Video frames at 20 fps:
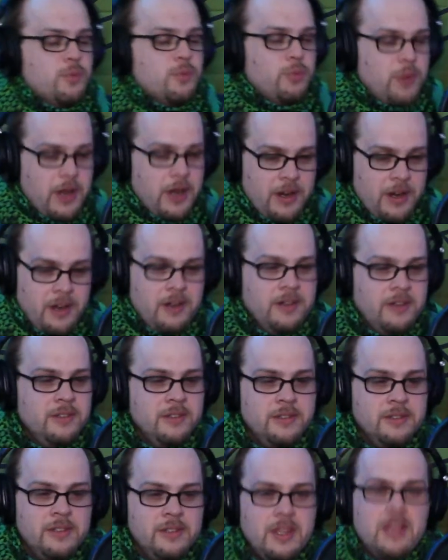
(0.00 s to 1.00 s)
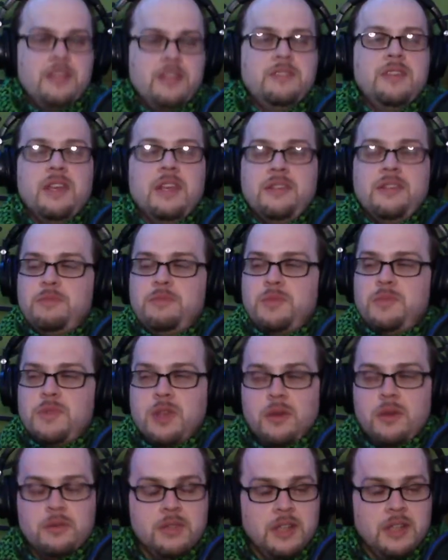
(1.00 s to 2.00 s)
rare. They
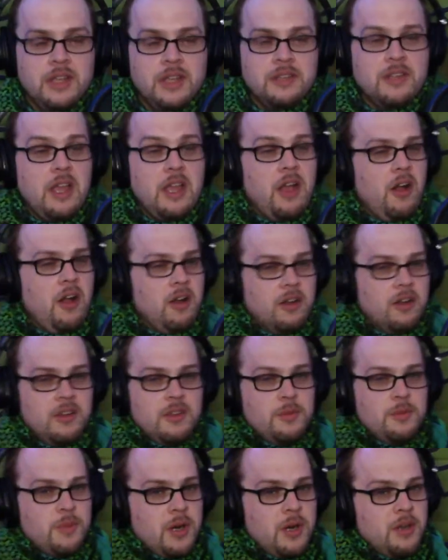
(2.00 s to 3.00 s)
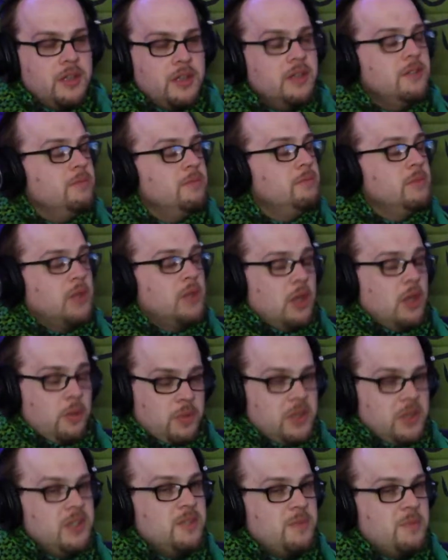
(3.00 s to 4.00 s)
don't like, they are in the market.
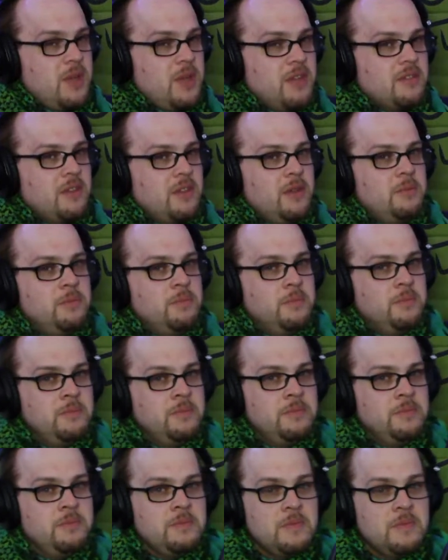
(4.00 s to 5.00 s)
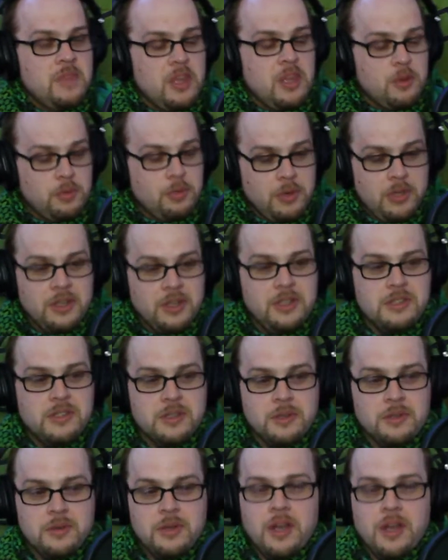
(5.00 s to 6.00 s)
Companies make them. They really
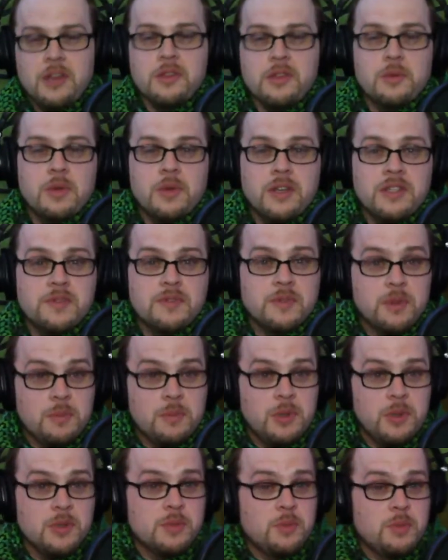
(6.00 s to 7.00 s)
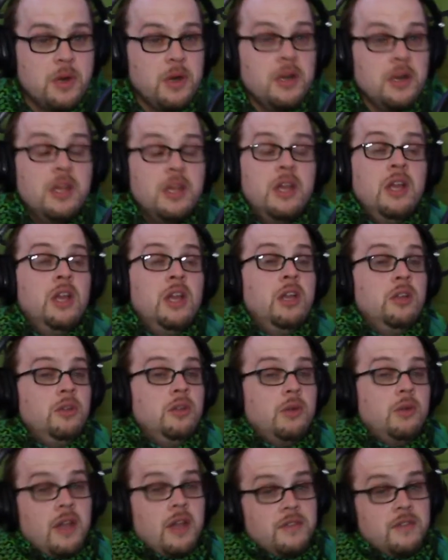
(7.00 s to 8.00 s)
do. Otherwise, for the most part, you
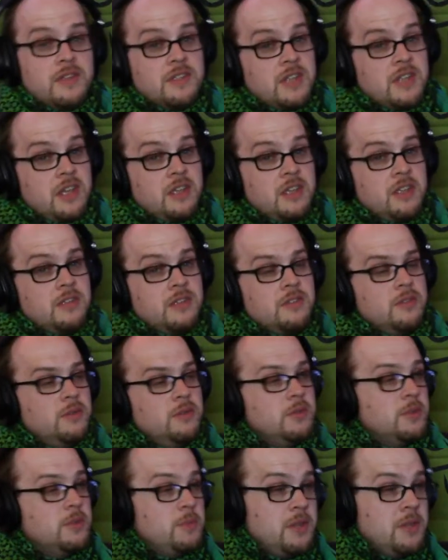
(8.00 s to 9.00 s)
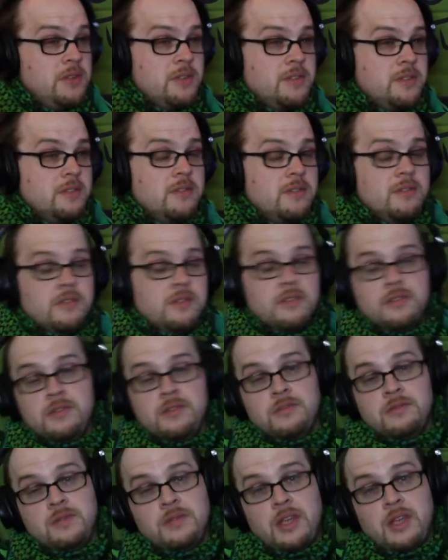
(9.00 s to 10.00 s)
have to take it to Smith's
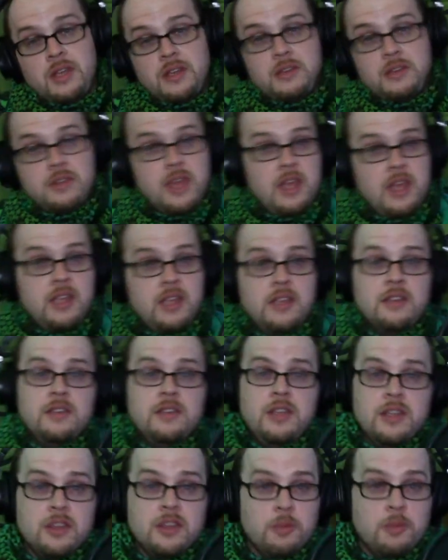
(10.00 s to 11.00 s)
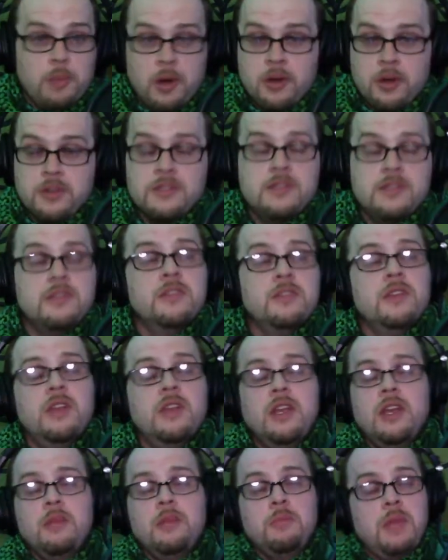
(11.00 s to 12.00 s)
and they can get the parts
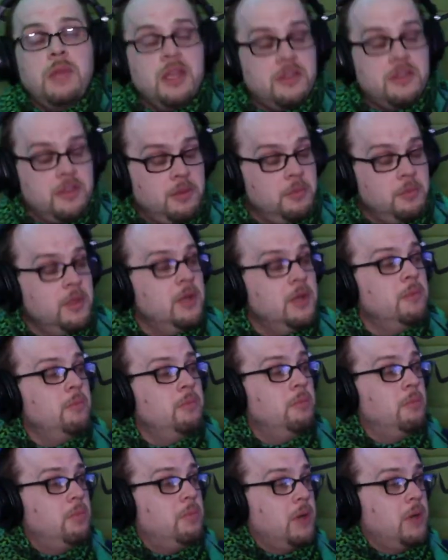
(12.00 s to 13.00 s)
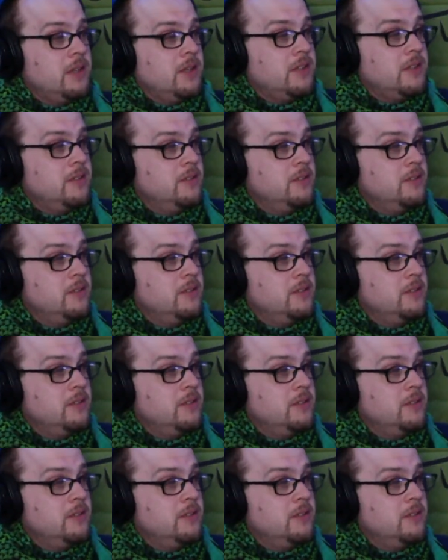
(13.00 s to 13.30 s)
and make them. But